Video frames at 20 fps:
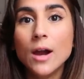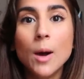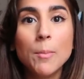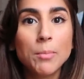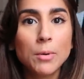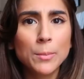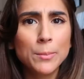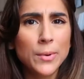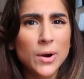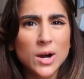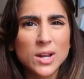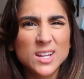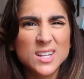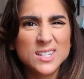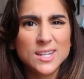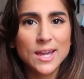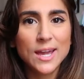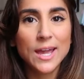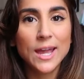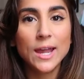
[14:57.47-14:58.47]
upper body
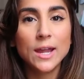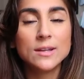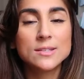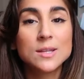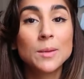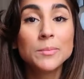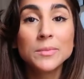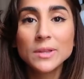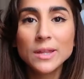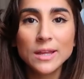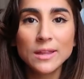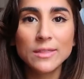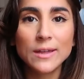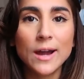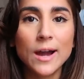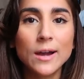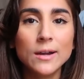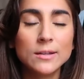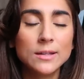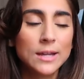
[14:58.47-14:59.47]
day, something like that.